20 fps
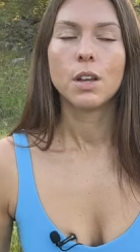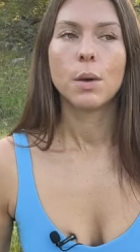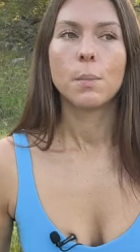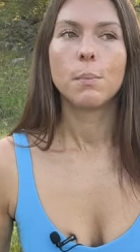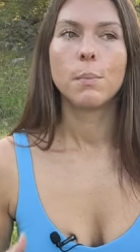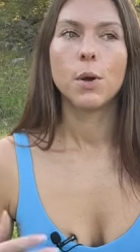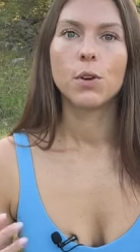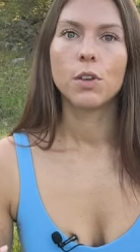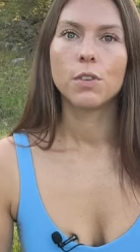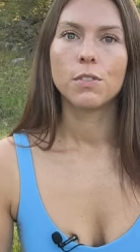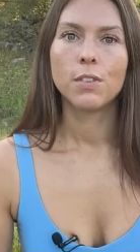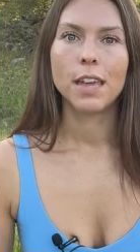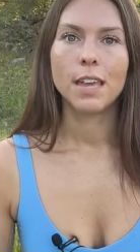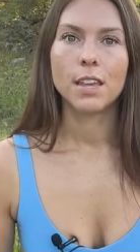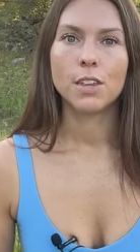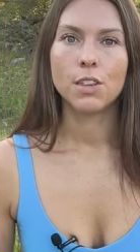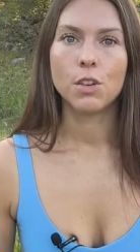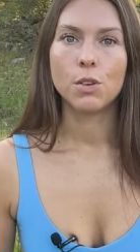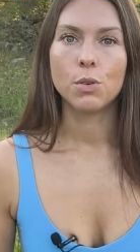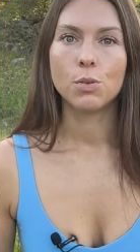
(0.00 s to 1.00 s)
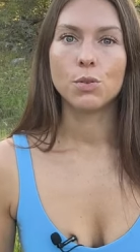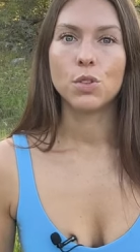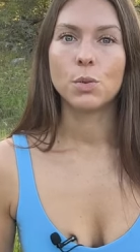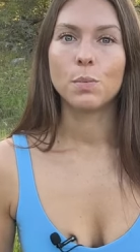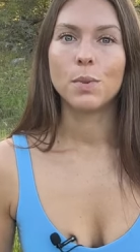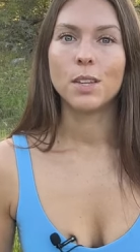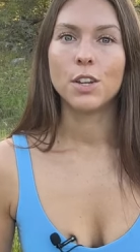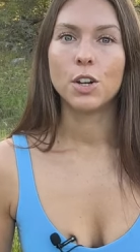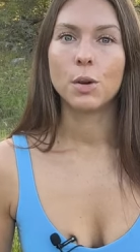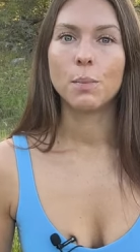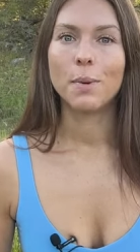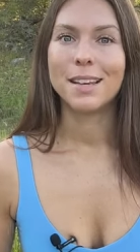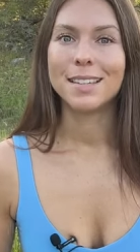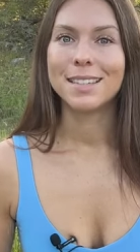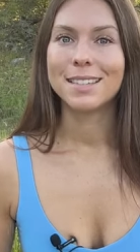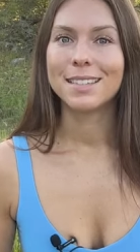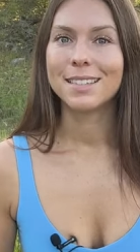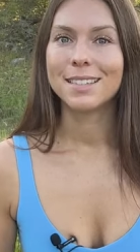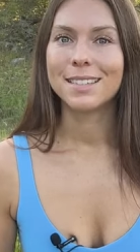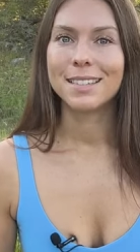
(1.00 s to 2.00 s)
motivate you to be your
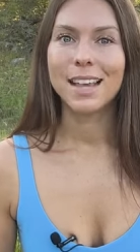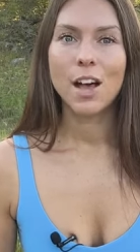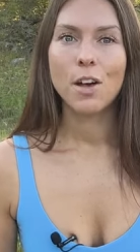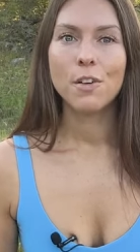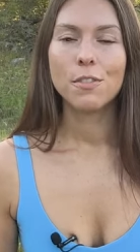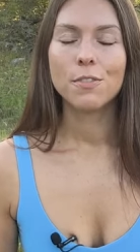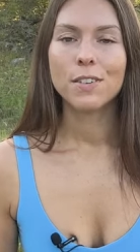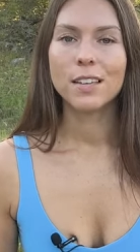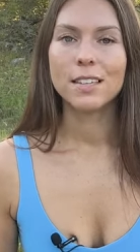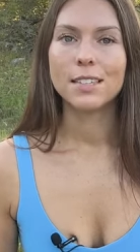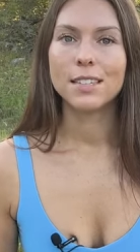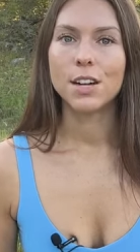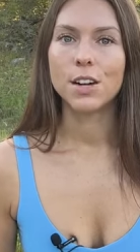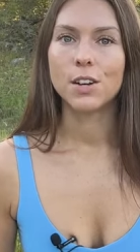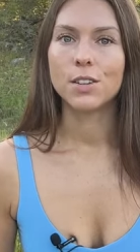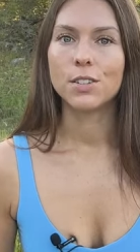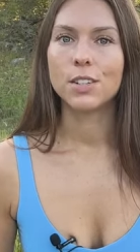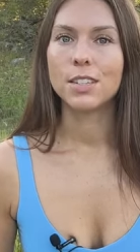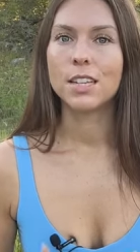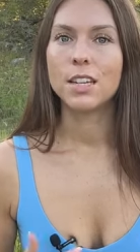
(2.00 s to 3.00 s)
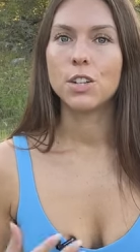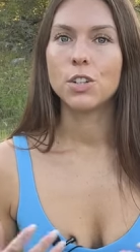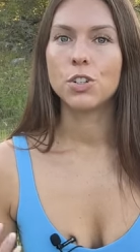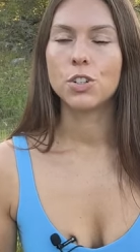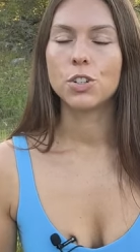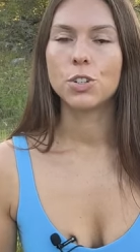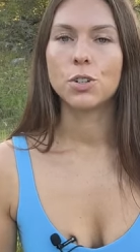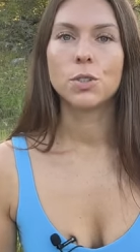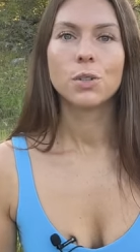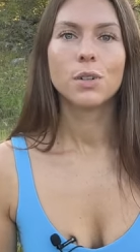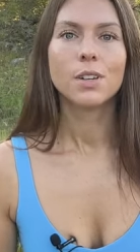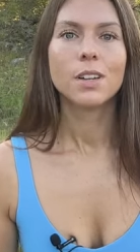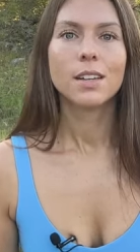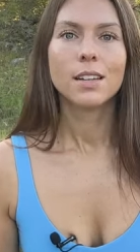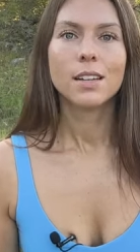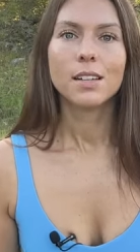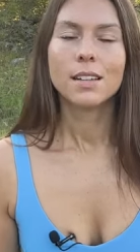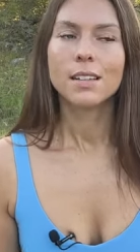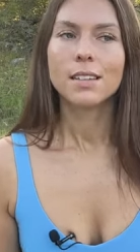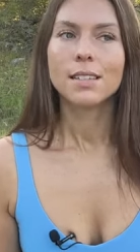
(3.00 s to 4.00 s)
best self. It's here to teach you
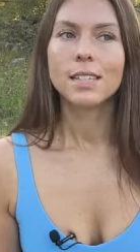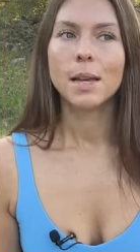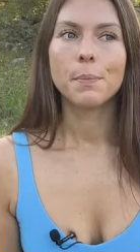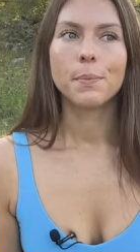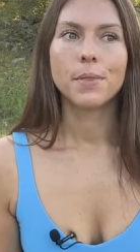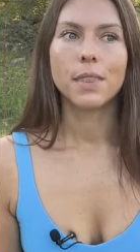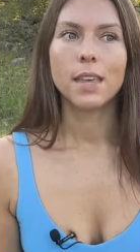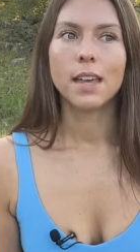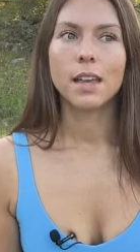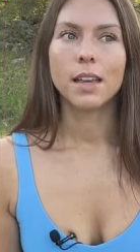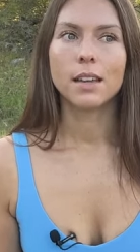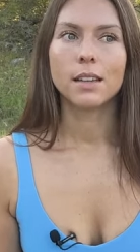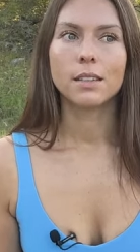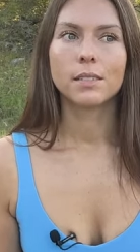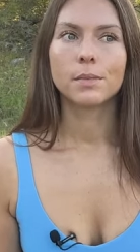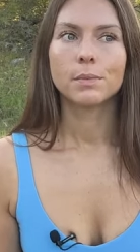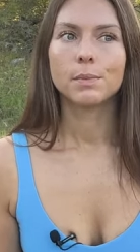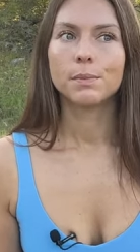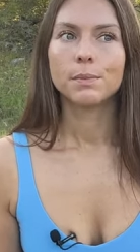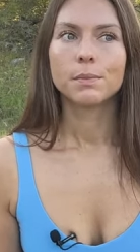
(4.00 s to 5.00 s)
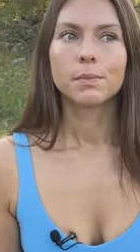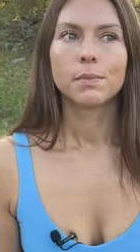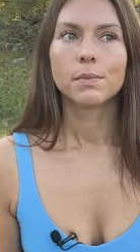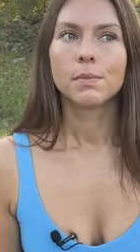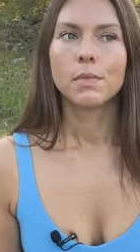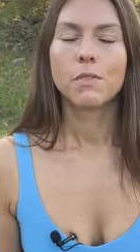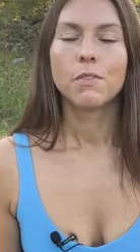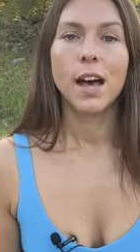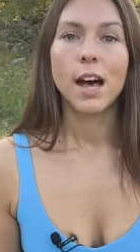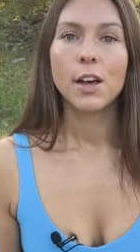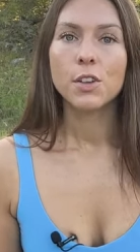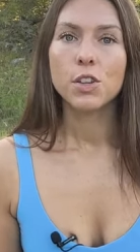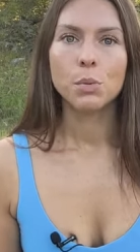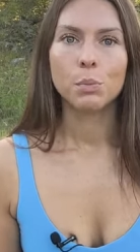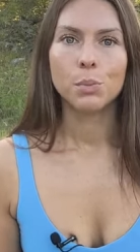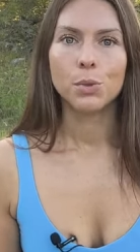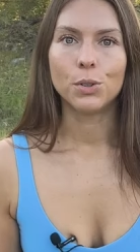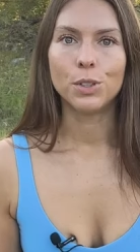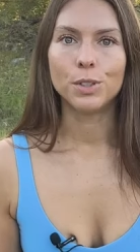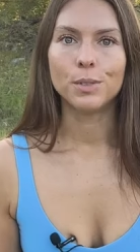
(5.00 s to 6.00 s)
something
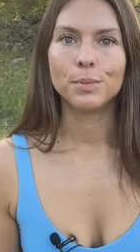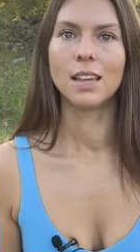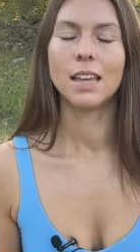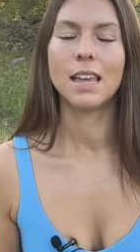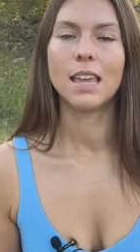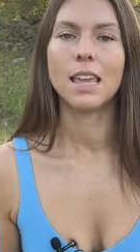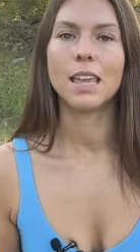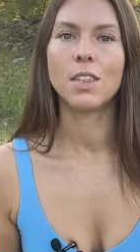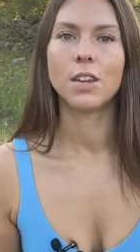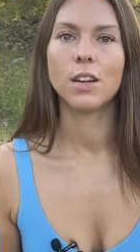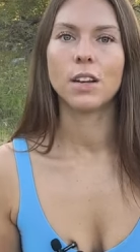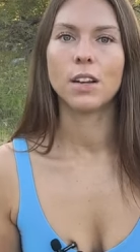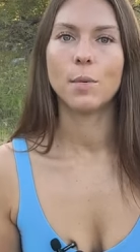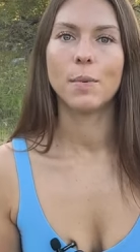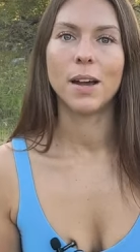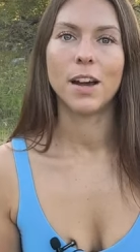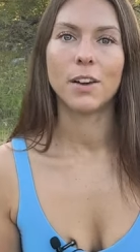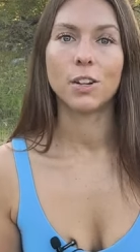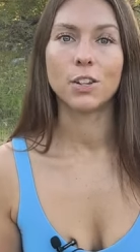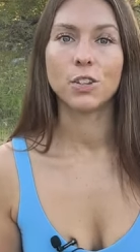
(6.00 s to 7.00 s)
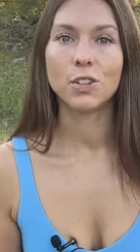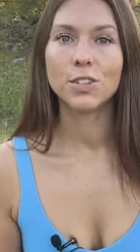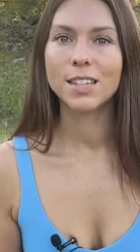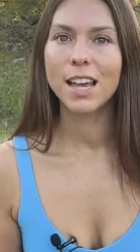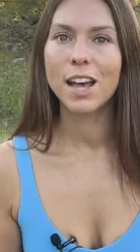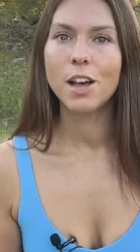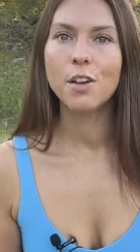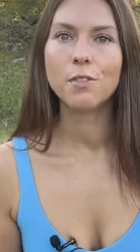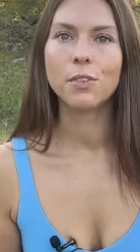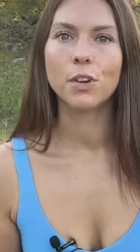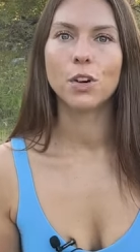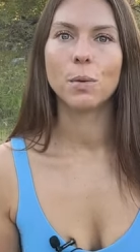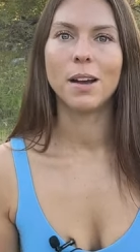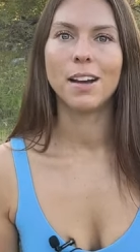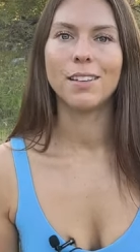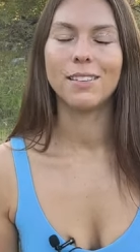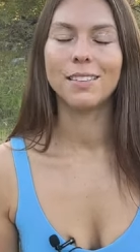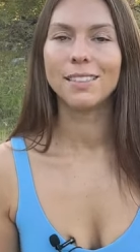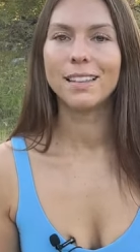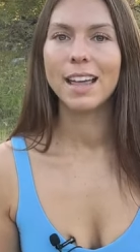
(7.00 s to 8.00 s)
valuable, either about yourself or
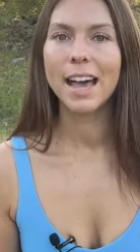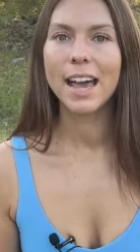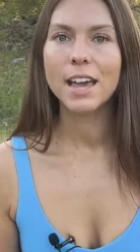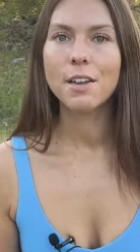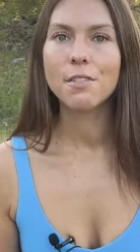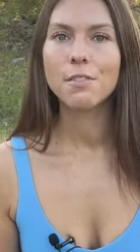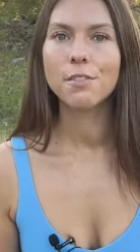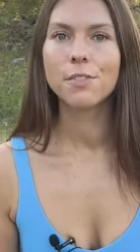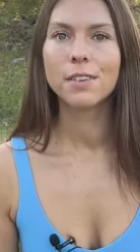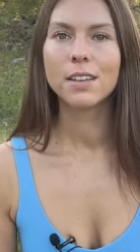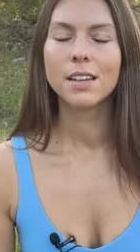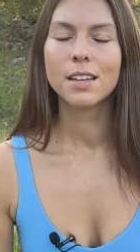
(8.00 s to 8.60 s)
about life.